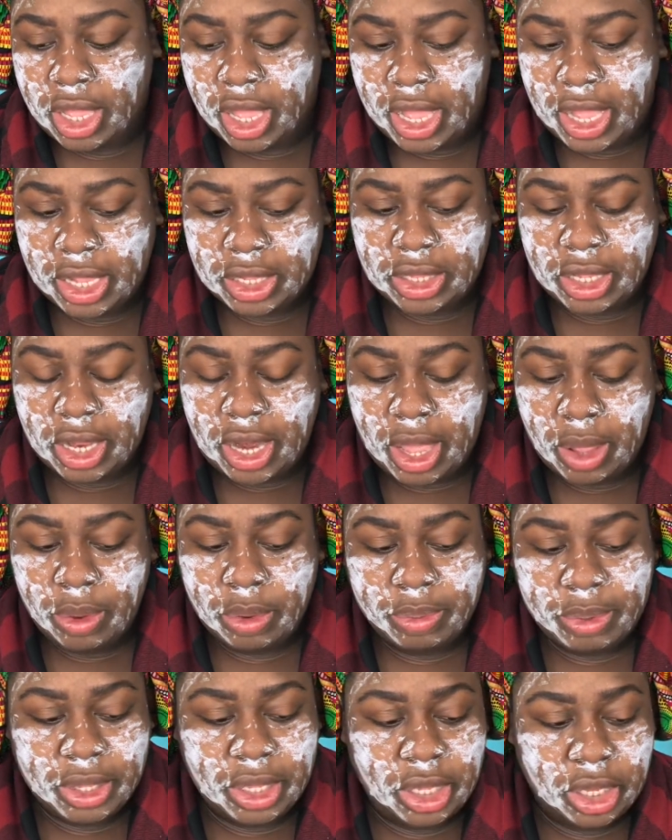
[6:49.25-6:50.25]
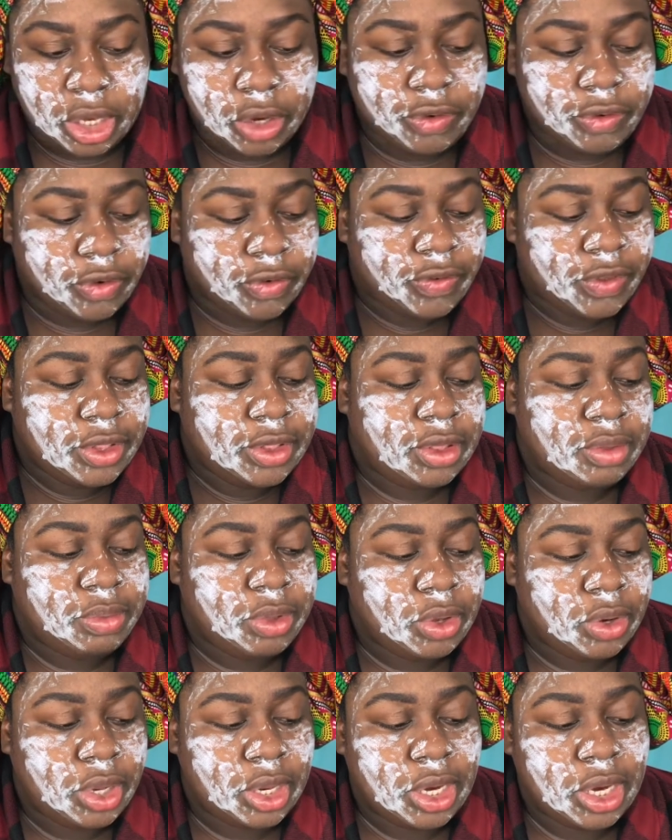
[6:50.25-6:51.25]
I thought I would be here for Fenty
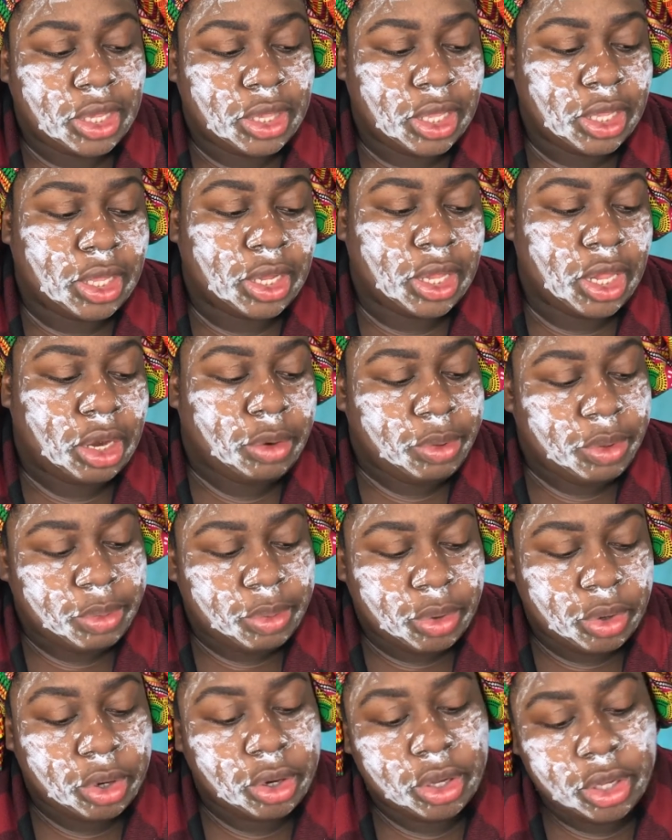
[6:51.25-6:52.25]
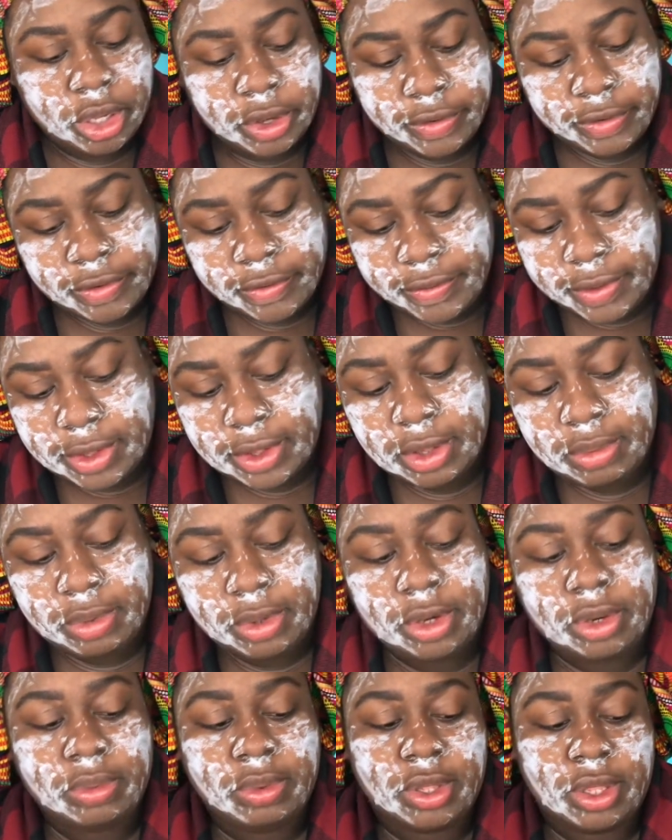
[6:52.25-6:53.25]
Beauty, and I think a lot of people are here for Fenty
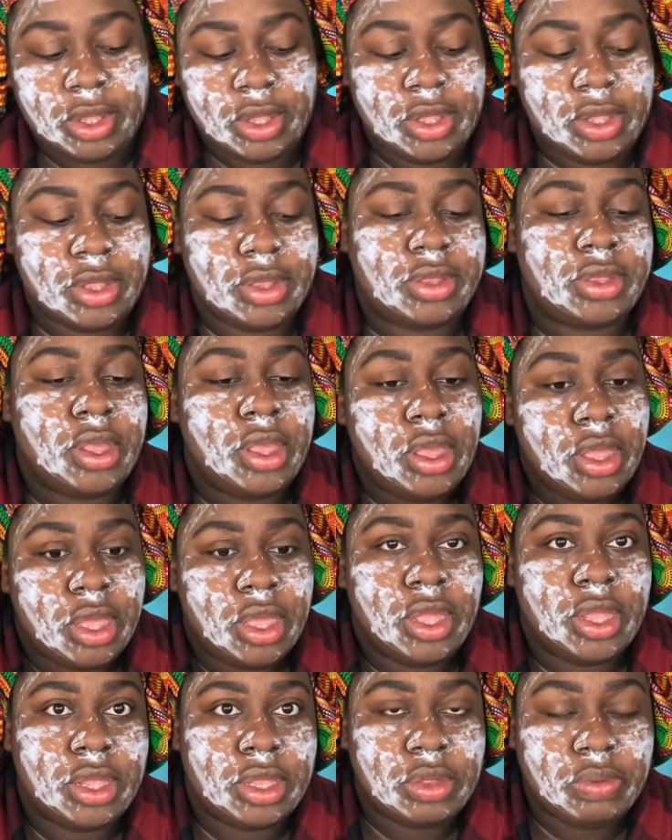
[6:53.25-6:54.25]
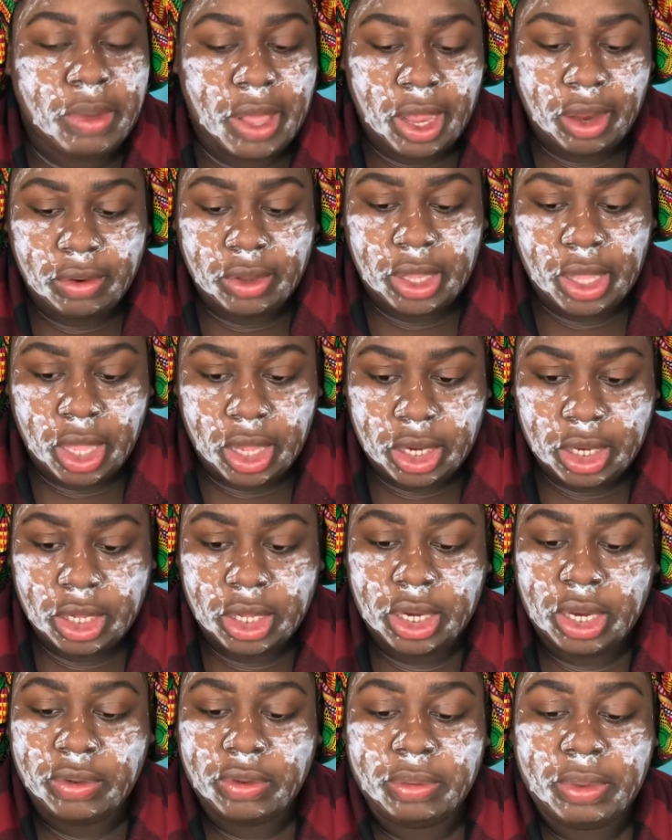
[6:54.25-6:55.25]
Beauty because it's by Rihanna
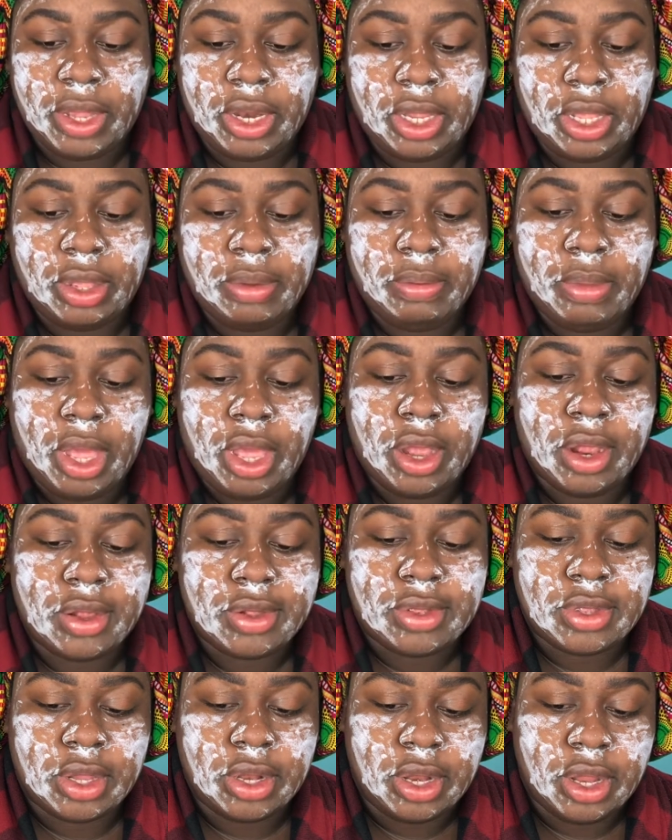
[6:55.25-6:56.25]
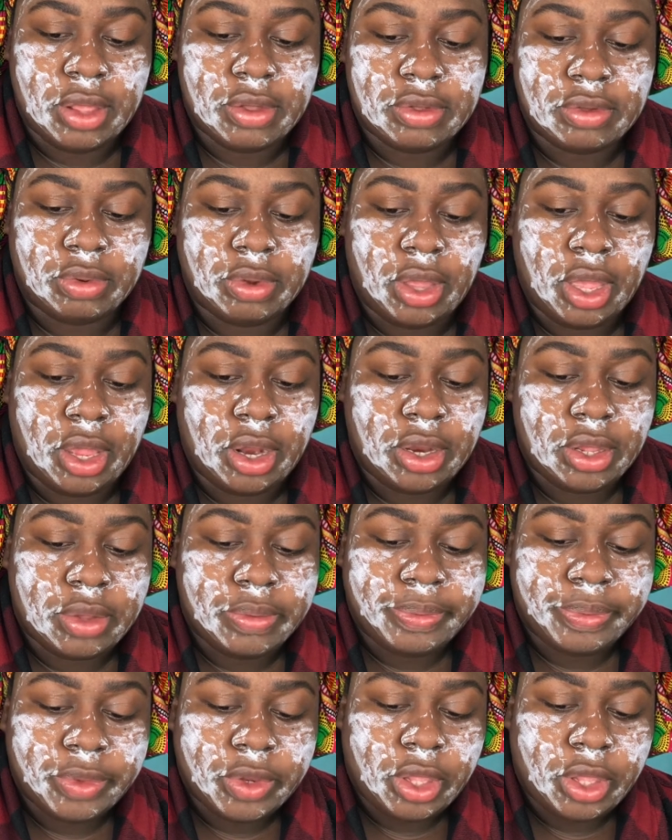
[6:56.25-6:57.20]
and everybody admires and loves Rihanna.